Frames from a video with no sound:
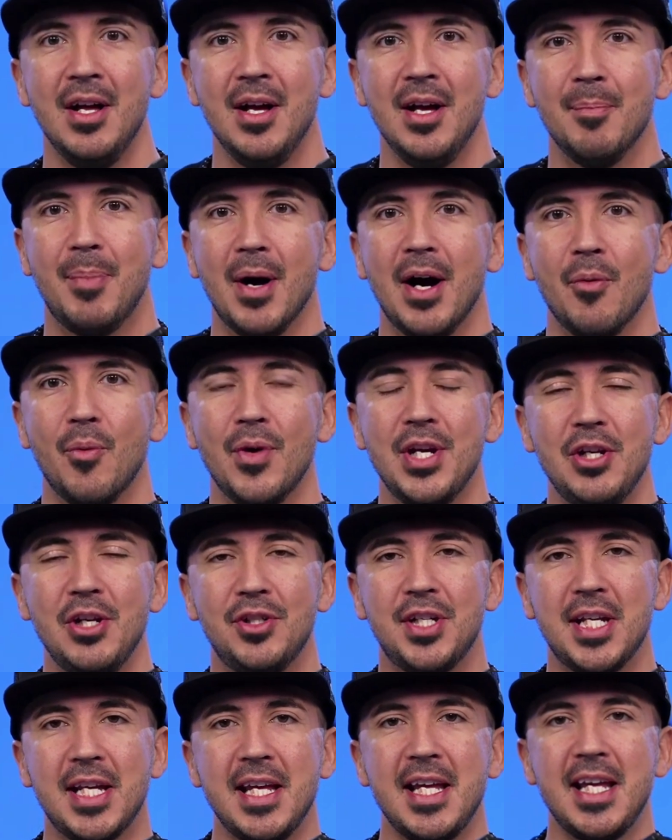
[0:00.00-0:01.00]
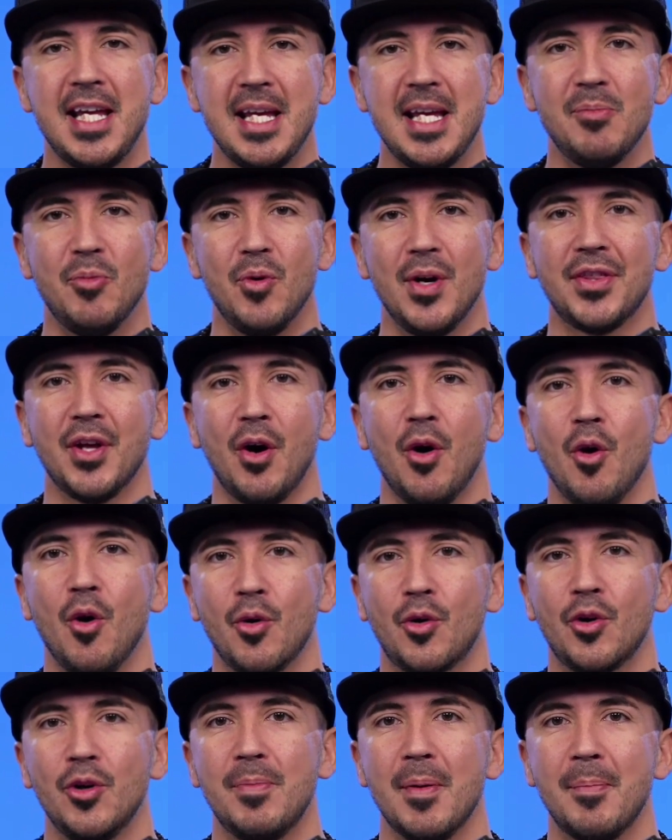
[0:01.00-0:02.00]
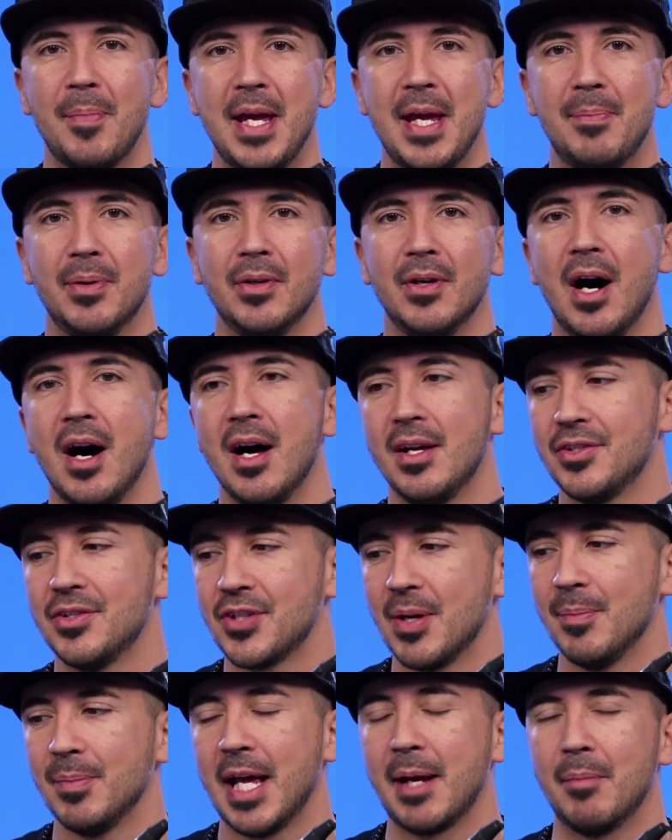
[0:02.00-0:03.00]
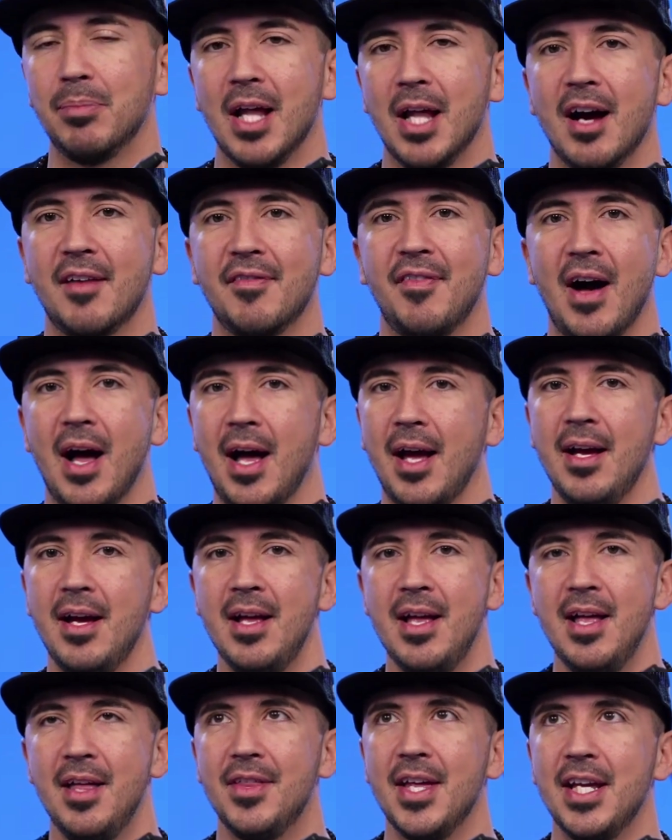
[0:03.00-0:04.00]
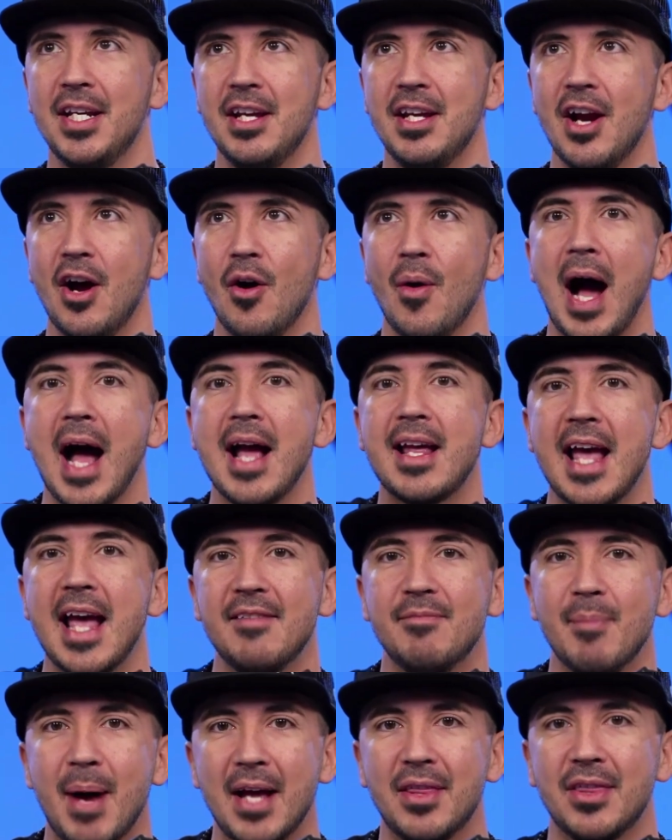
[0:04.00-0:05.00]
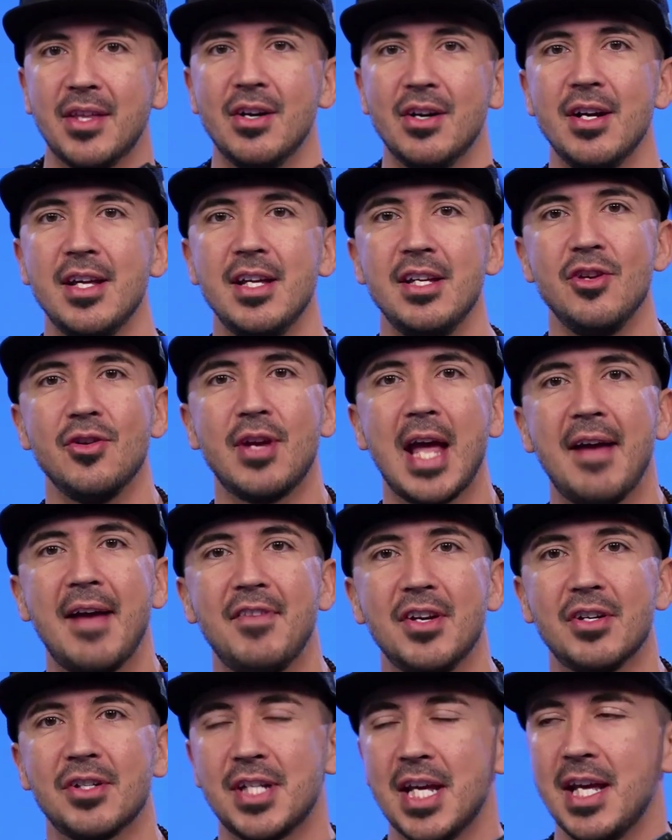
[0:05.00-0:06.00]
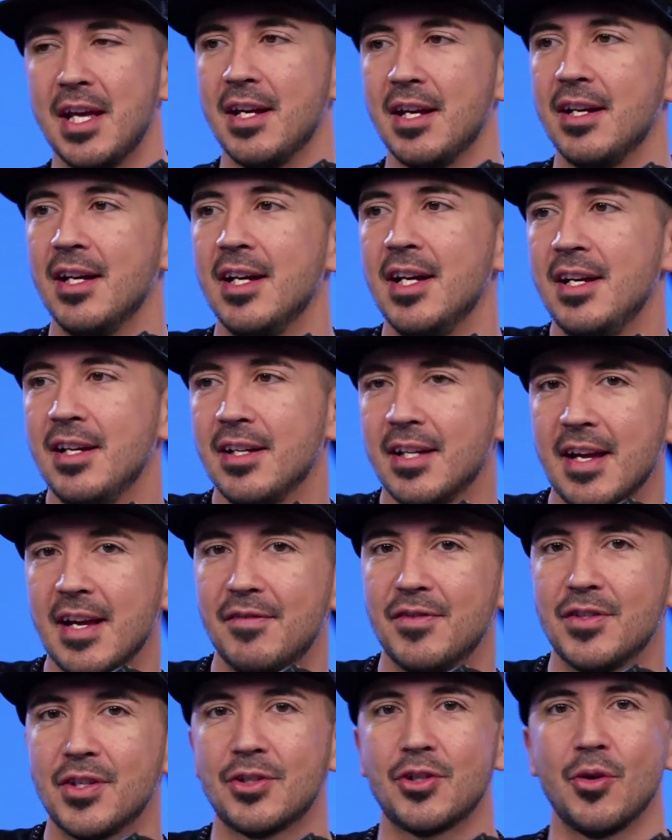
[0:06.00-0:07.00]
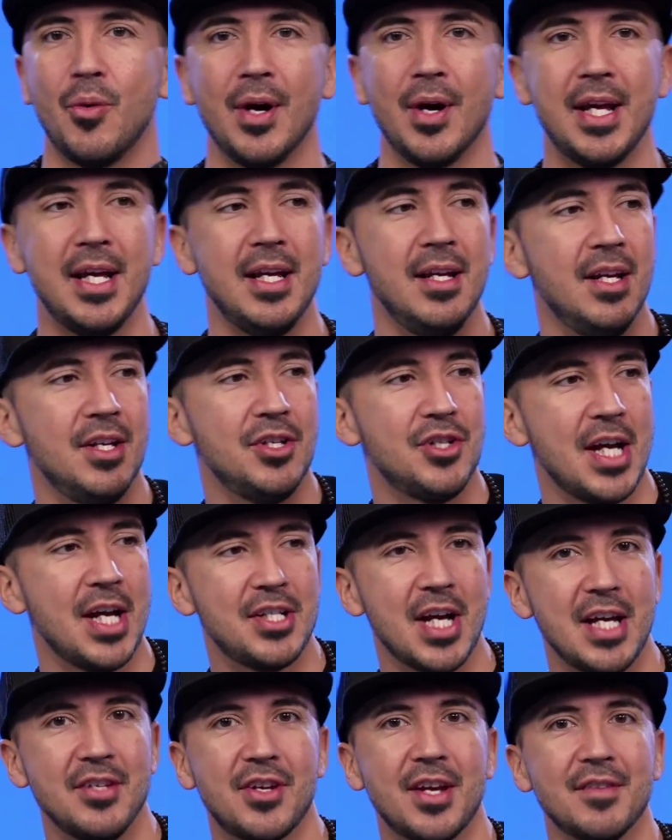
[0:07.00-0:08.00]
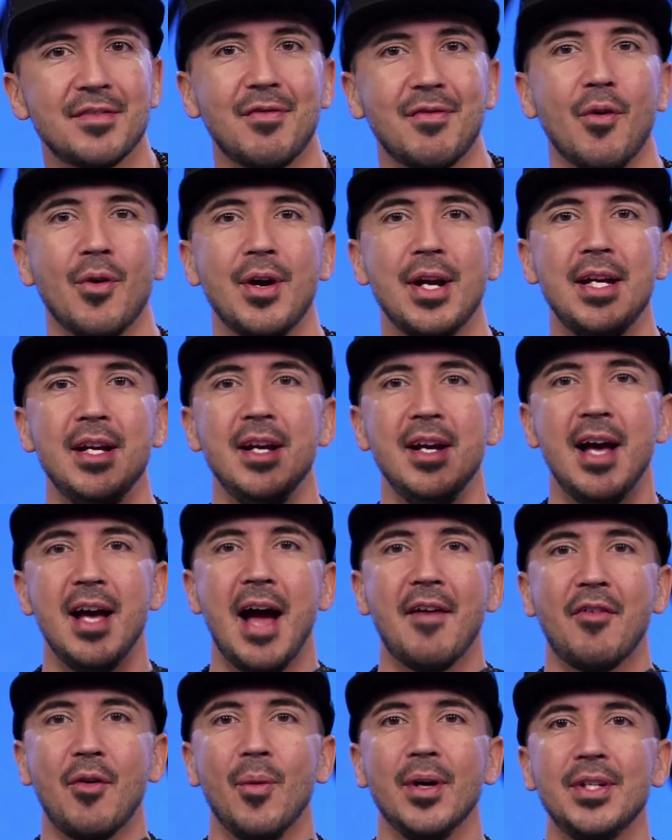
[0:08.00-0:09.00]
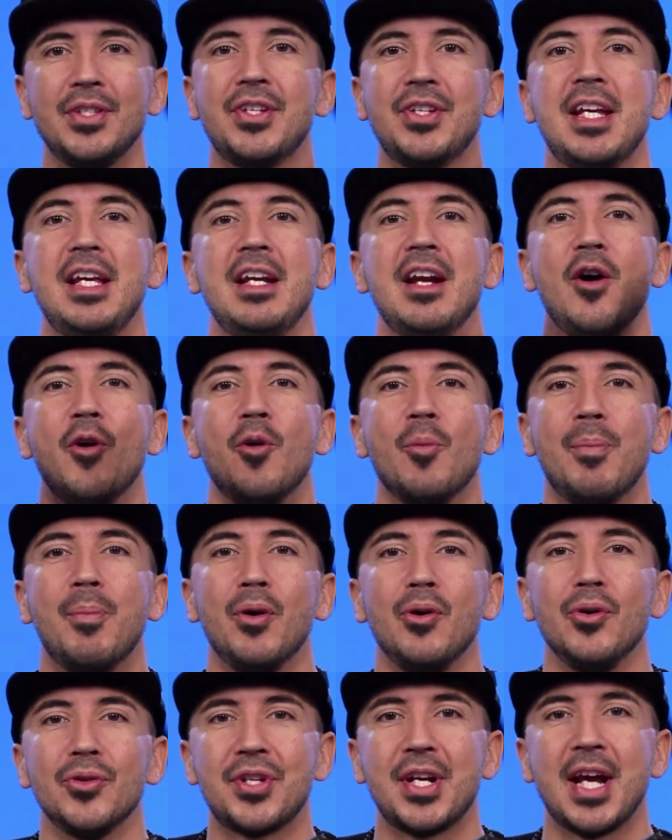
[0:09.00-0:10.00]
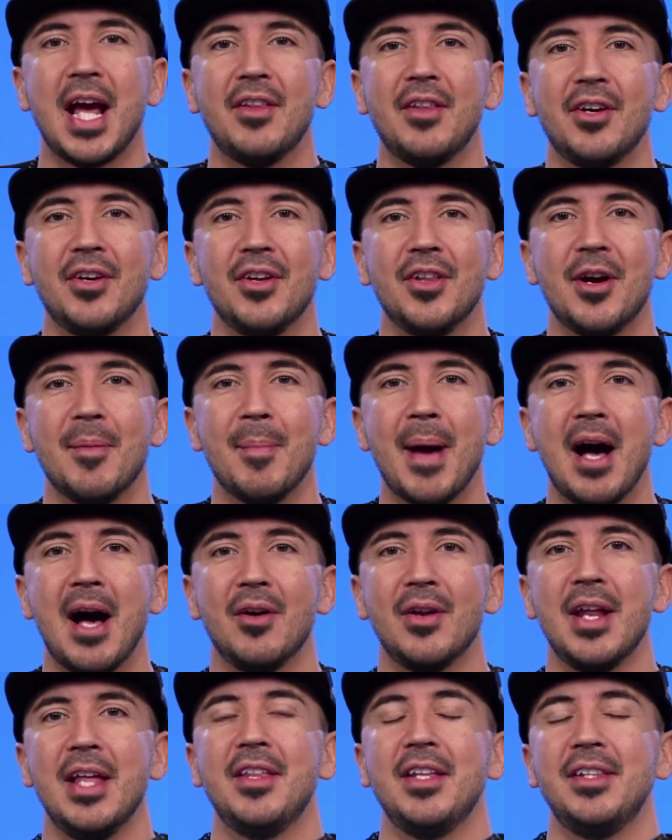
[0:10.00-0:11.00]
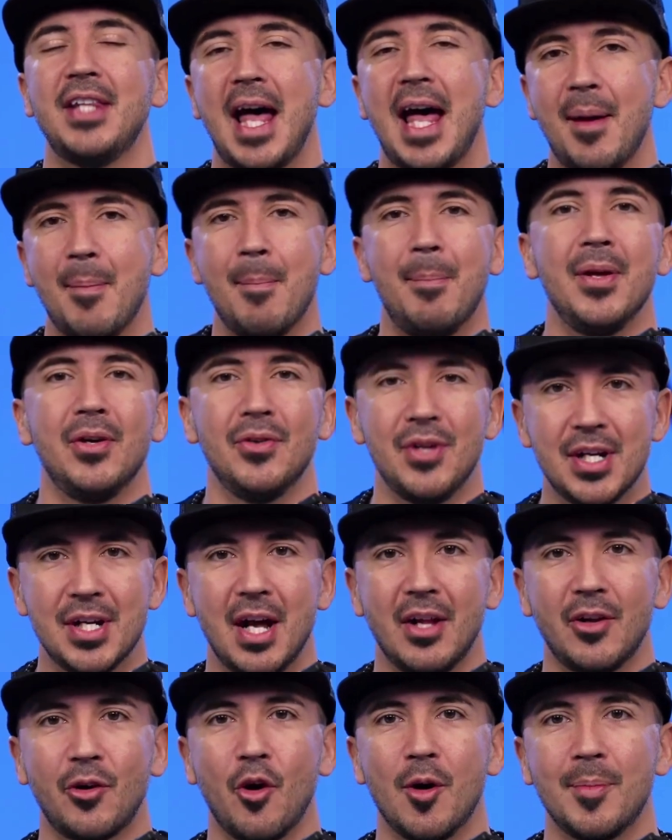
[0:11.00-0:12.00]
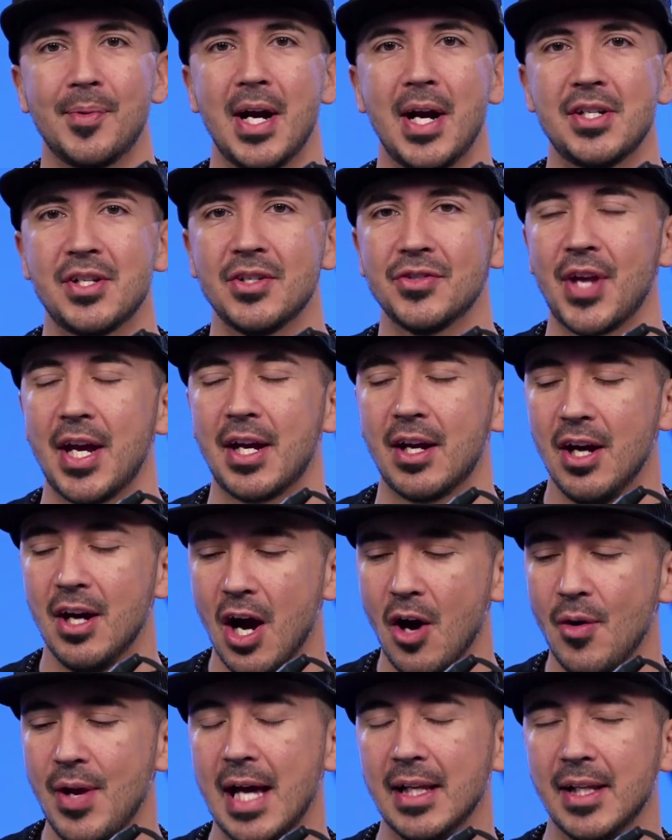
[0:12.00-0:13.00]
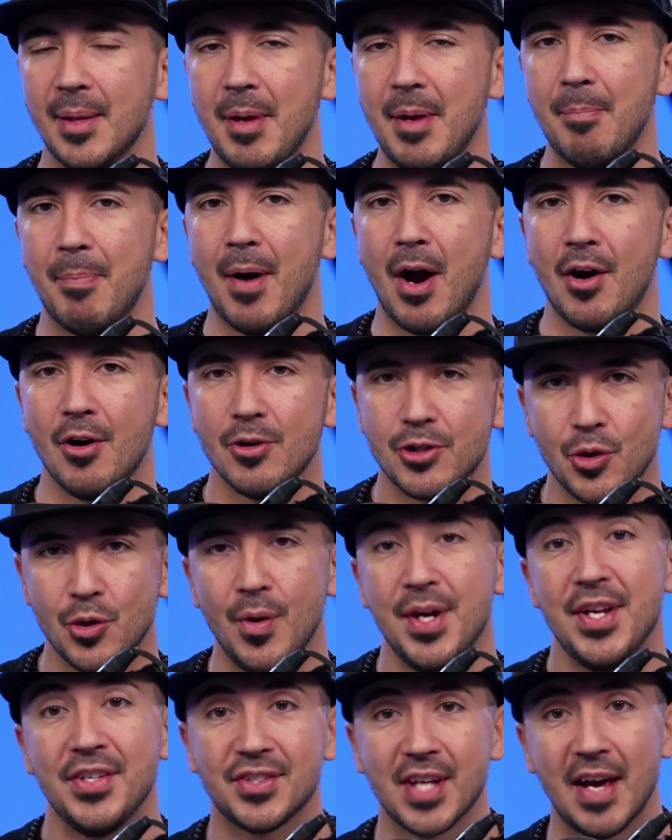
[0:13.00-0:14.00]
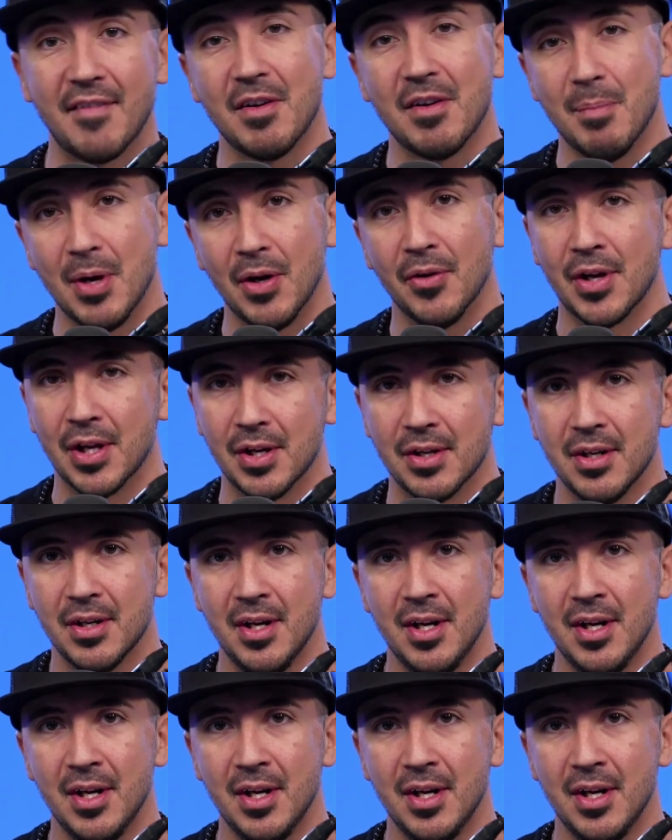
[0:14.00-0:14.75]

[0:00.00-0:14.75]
but when you team with a whole group of people on something like blockfi then you know i gave my 30 you gave your 10 gives a 20 j chains gives 40 everyone you know pulls together their amount and then that billion dollar corporation is like oh yeah let me borrow 27 million